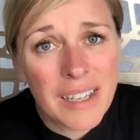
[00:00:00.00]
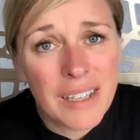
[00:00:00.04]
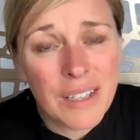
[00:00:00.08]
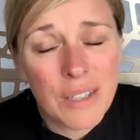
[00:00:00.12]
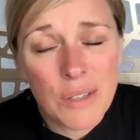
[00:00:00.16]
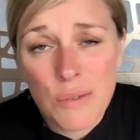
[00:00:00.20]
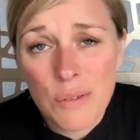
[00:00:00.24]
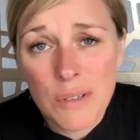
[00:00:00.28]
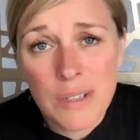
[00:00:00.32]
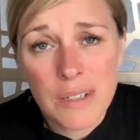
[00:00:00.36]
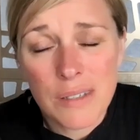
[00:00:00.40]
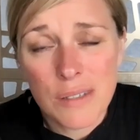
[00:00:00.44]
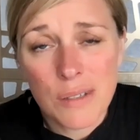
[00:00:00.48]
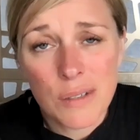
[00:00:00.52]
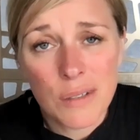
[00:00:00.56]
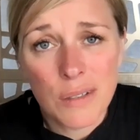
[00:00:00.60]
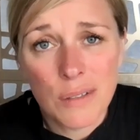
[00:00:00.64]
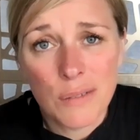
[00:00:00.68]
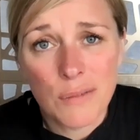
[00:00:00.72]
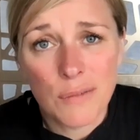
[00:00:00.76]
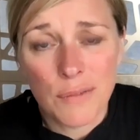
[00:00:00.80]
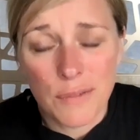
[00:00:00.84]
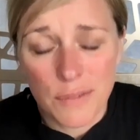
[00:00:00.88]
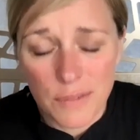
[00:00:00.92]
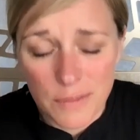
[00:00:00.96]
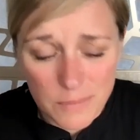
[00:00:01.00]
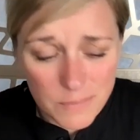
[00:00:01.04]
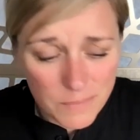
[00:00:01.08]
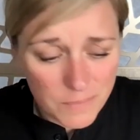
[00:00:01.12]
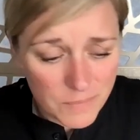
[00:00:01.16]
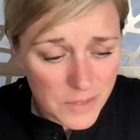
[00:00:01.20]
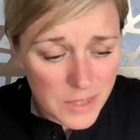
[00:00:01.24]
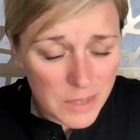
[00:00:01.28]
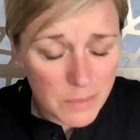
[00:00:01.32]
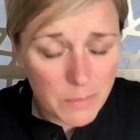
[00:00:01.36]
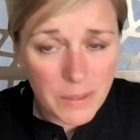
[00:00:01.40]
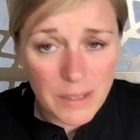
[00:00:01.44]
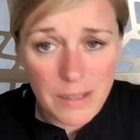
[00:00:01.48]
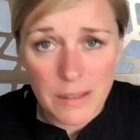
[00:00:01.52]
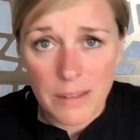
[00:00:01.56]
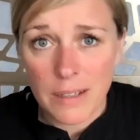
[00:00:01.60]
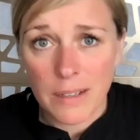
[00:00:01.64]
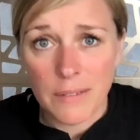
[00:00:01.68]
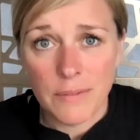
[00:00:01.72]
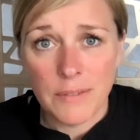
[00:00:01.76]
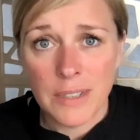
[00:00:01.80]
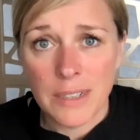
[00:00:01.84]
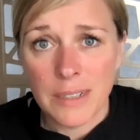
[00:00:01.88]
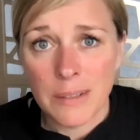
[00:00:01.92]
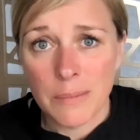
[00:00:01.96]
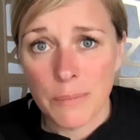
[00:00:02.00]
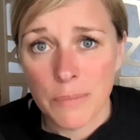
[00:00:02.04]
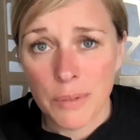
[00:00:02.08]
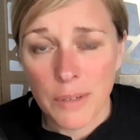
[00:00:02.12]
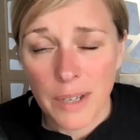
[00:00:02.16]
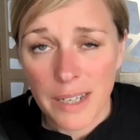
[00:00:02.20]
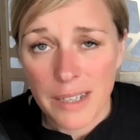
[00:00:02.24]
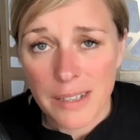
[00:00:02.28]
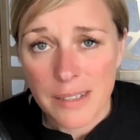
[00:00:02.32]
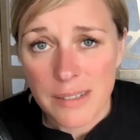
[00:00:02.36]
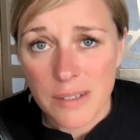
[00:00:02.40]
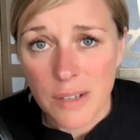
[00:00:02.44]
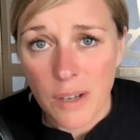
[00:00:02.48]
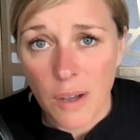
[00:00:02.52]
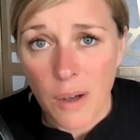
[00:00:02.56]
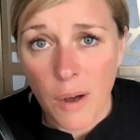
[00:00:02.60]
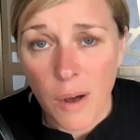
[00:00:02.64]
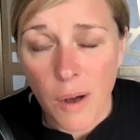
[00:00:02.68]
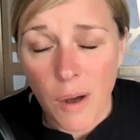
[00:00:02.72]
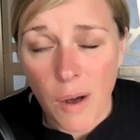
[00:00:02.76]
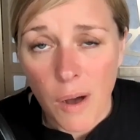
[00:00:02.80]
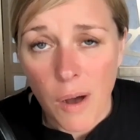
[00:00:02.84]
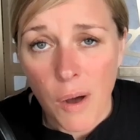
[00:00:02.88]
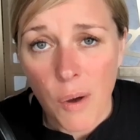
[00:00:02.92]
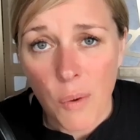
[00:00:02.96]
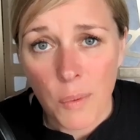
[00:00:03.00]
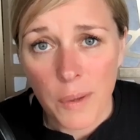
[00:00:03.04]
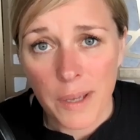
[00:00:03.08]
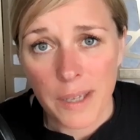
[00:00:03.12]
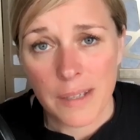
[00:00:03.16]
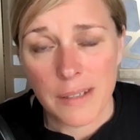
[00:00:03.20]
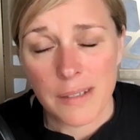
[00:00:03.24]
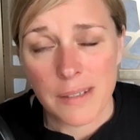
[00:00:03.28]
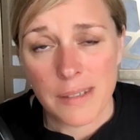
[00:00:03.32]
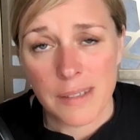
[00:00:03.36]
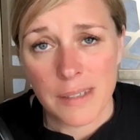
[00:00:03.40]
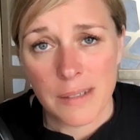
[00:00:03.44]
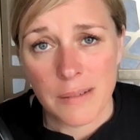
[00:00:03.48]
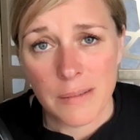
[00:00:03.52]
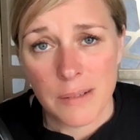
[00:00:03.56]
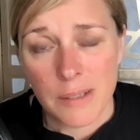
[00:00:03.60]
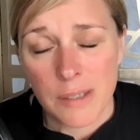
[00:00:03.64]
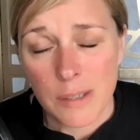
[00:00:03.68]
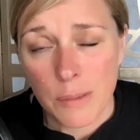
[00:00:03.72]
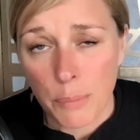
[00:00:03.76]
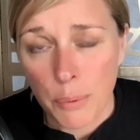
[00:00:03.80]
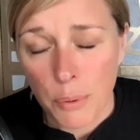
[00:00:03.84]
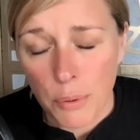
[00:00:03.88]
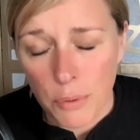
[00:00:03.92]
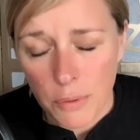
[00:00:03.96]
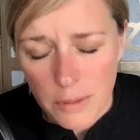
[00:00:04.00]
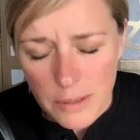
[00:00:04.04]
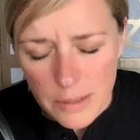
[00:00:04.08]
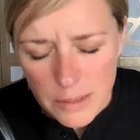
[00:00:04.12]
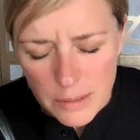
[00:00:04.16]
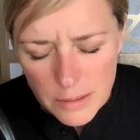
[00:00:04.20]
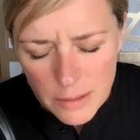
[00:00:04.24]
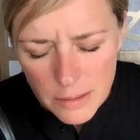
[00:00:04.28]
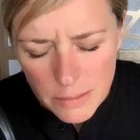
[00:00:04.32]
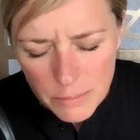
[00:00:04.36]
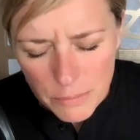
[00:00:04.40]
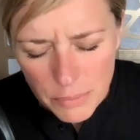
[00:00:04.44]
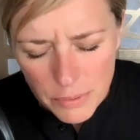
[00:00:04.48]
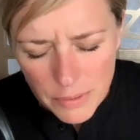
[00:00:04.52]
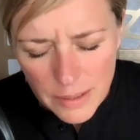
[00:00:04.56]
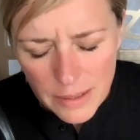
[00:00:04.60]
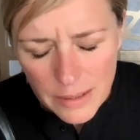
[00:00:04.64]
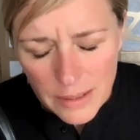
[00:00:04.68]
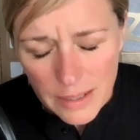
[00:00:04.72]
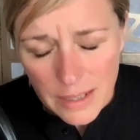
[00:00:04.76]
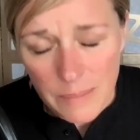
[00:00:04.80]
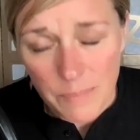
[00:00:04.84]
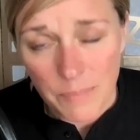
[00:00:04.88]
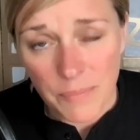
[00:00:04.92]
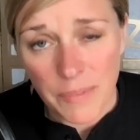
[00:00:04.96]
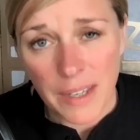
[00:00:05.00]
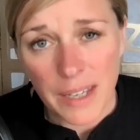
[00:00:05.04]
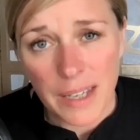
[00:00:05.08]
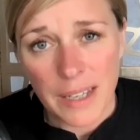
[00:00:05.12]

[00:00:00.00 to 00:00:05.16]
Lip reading: you deserve to be loved and embraced always, supported completely,